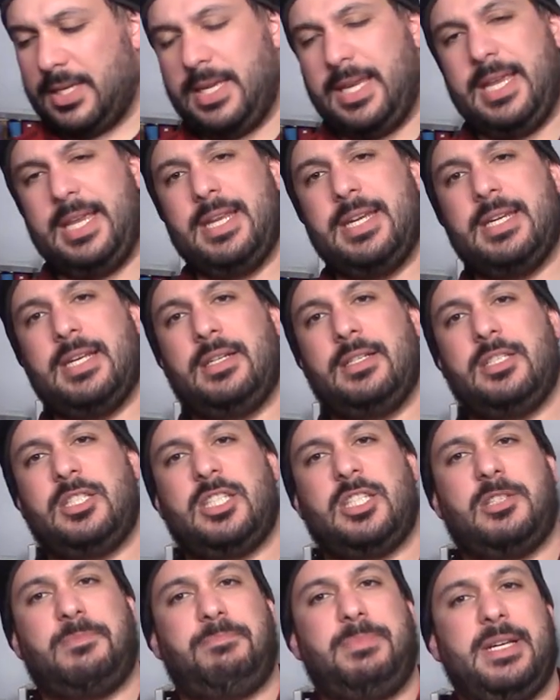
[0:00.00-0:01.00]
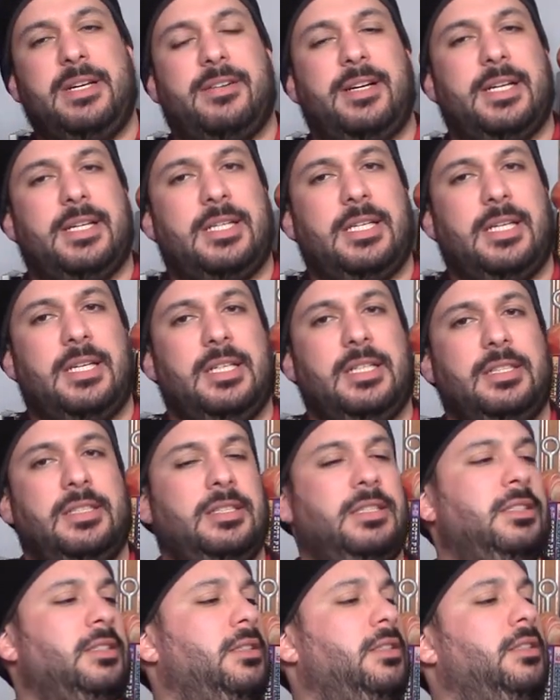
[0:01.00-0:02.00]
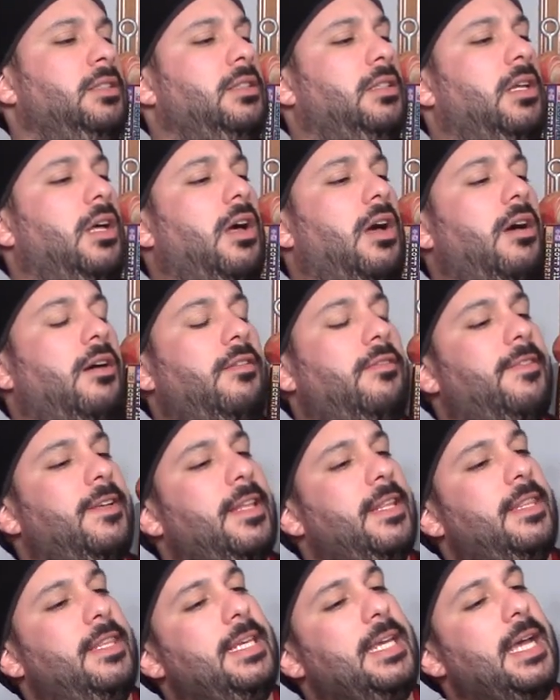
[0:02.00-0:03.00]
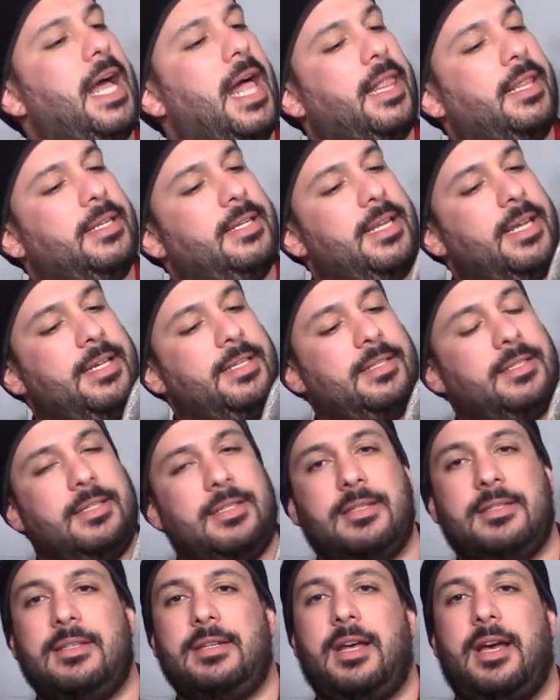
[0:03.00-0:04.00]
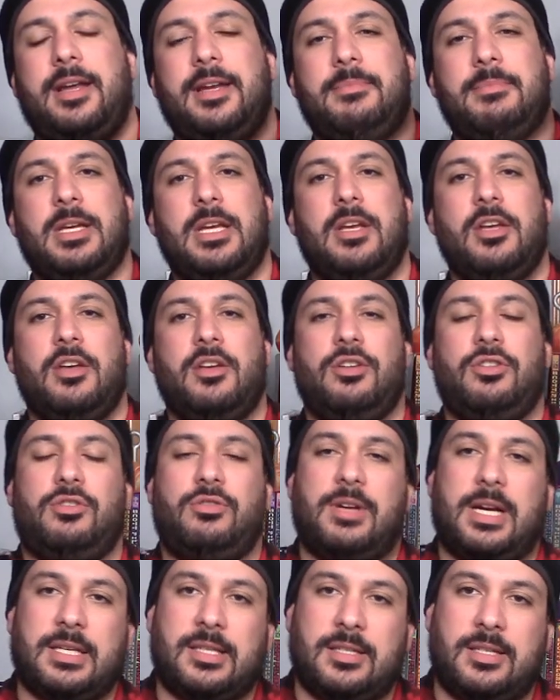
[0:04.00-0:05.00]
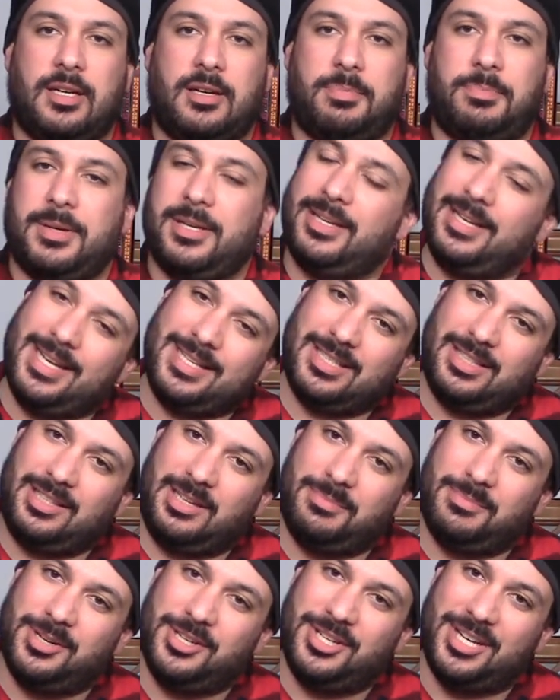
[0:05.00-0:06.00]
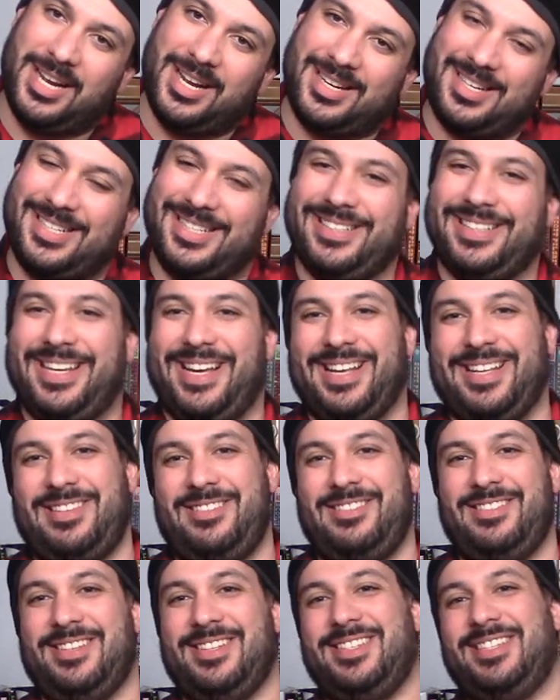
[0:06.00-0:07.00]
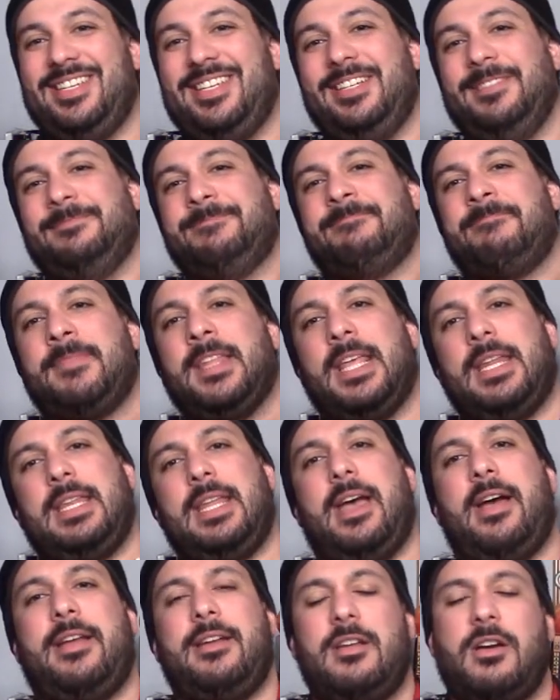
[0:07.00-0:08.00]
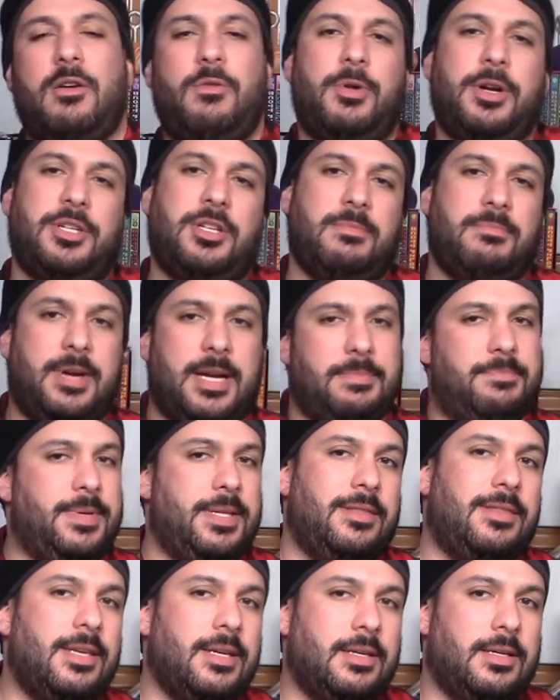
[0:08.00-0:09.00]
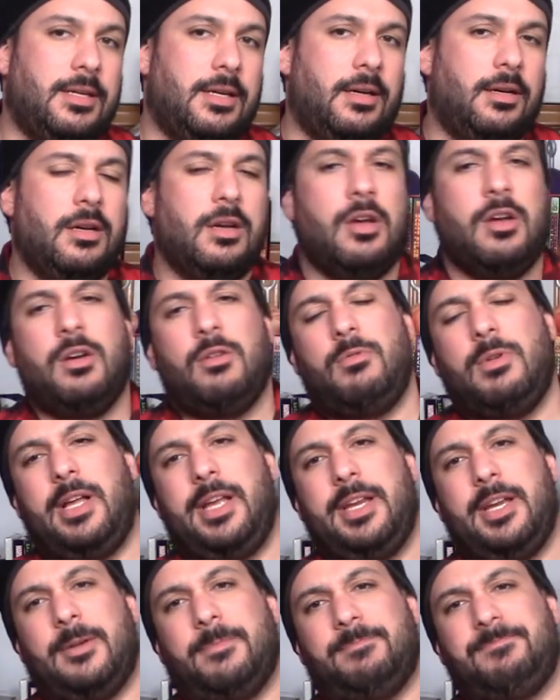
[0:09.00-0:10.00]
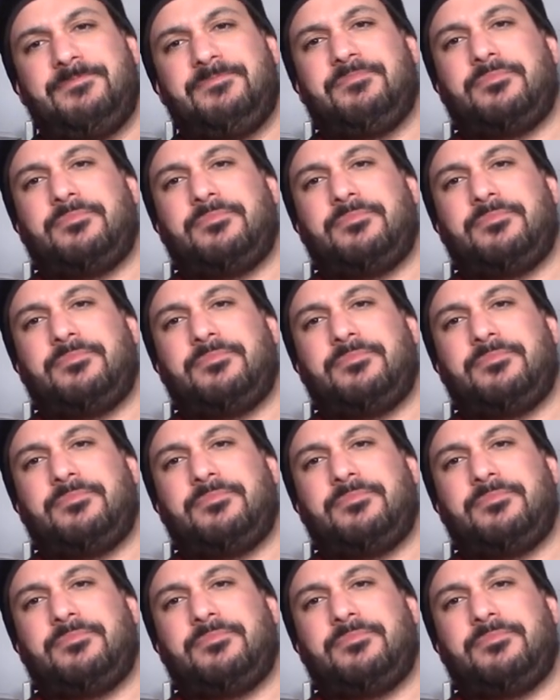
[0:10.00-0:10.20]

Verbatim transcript: In spirit of the holiday season, I am dressed up as a lumberjack, as you can see. Now, I know what you might be thinking. William,